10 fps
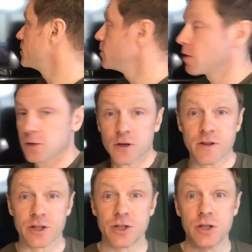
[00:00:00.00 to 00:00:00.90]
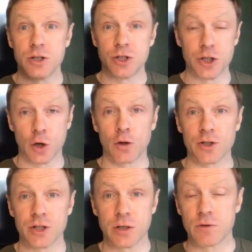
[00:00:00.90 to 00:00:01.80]
You know, that's looking at the
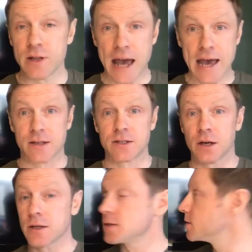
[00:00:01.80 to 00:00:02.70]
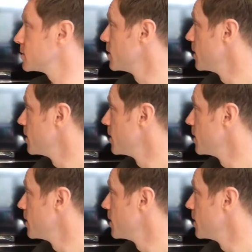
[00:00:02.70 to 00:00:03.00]
geology and really air sciences.